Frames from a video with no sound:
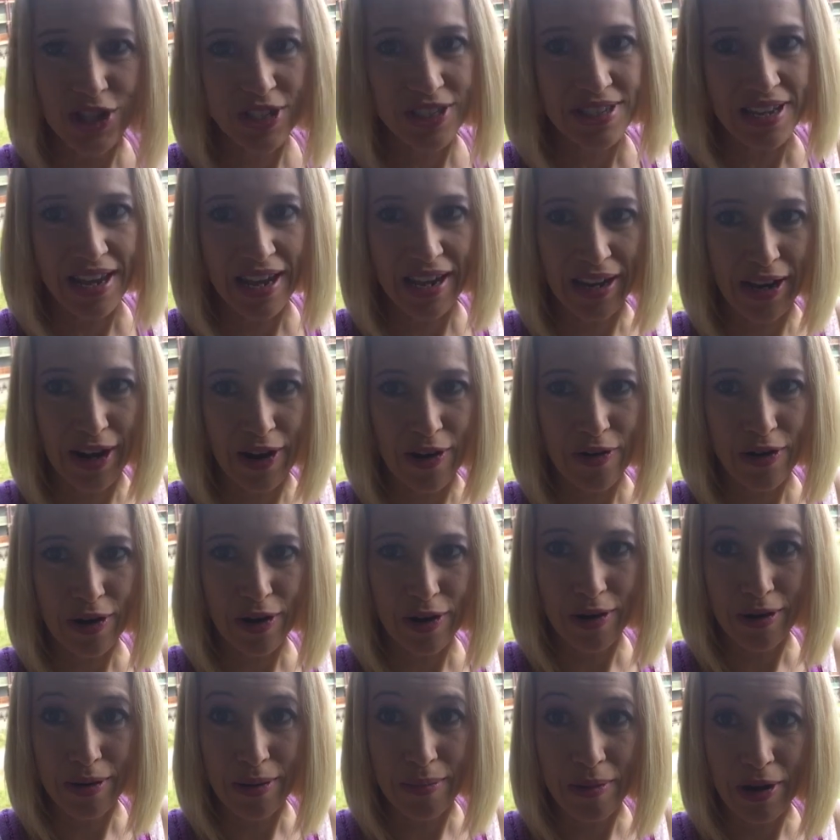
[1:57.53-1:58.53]
just hanging out
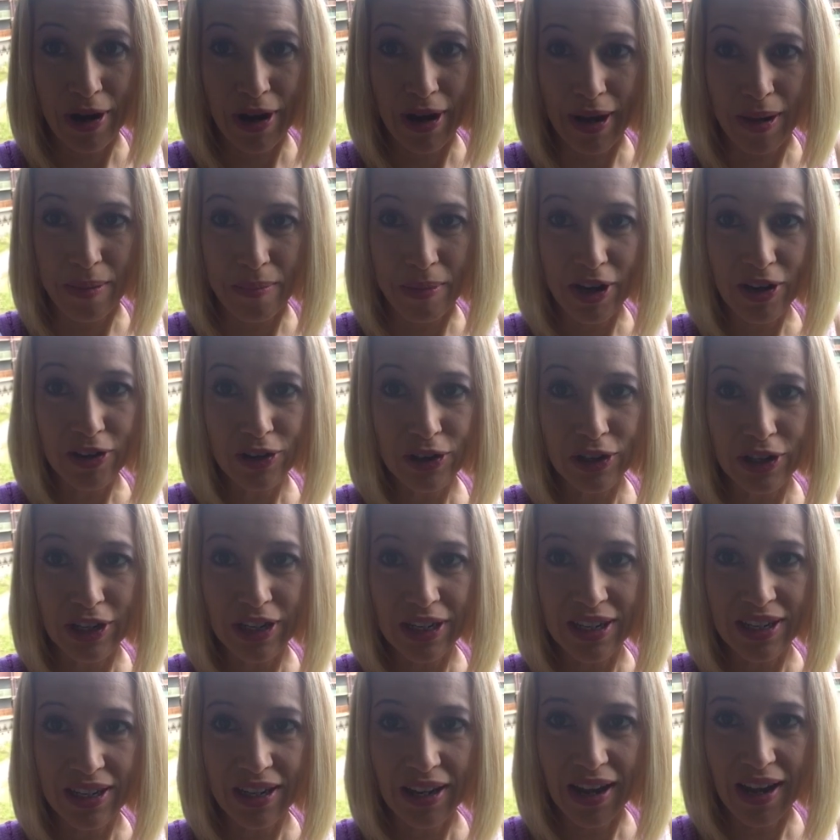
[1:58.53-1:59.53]
on my
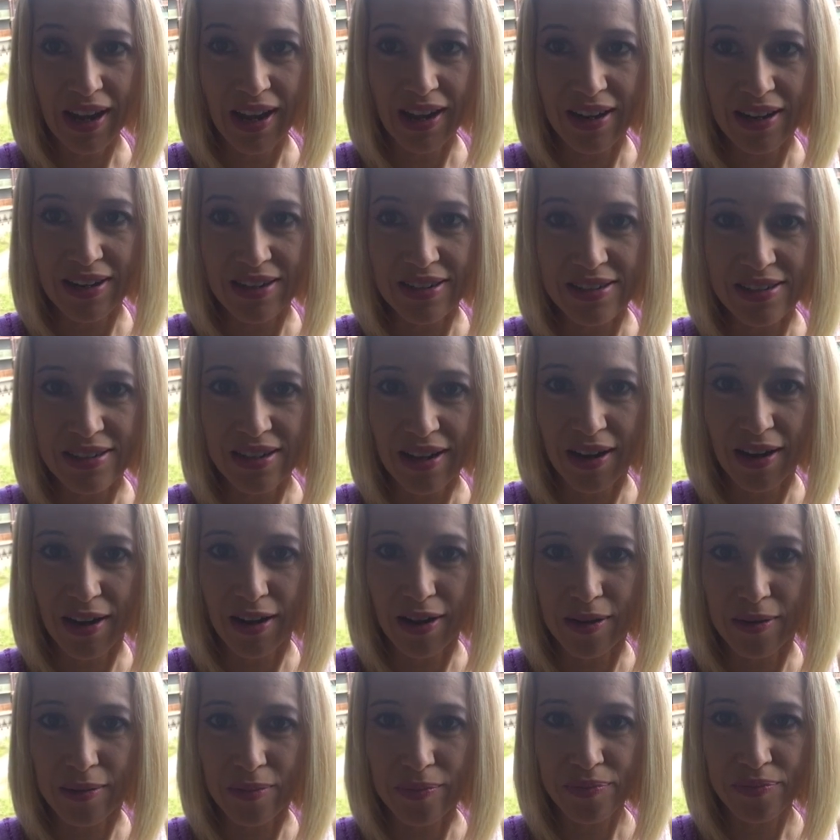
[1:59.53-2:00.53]
balcony and,
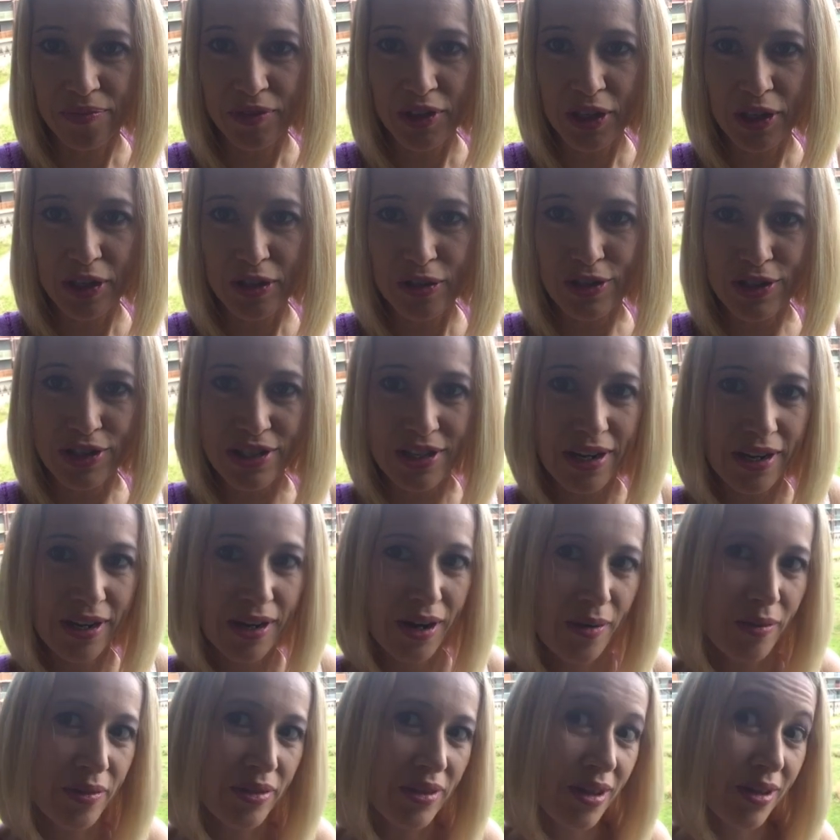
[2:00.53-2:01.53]
just
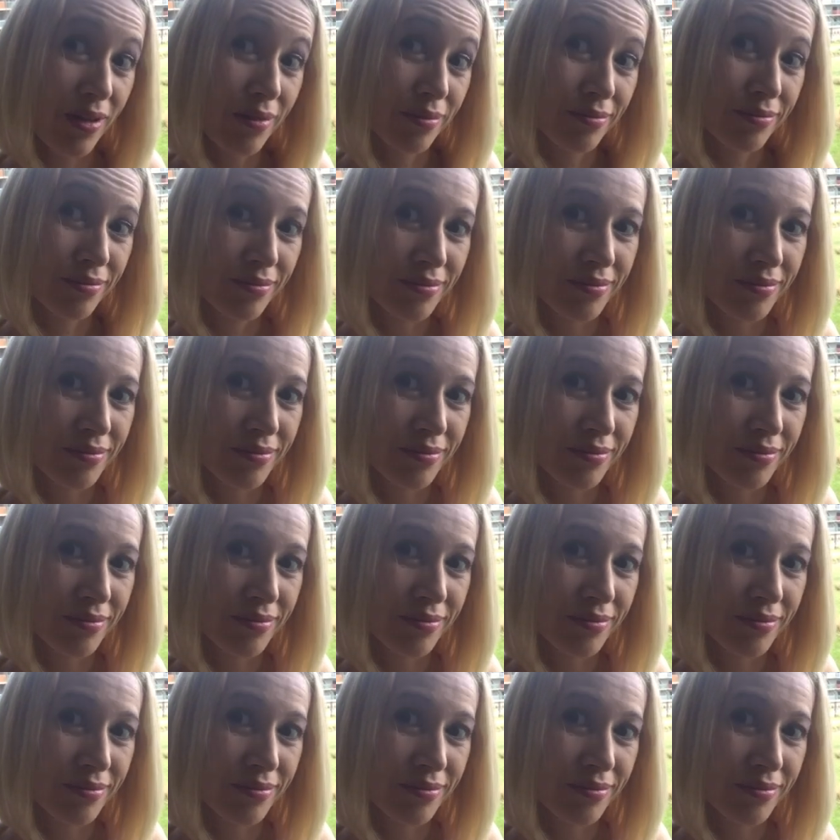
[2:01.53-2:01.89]
hanging out with that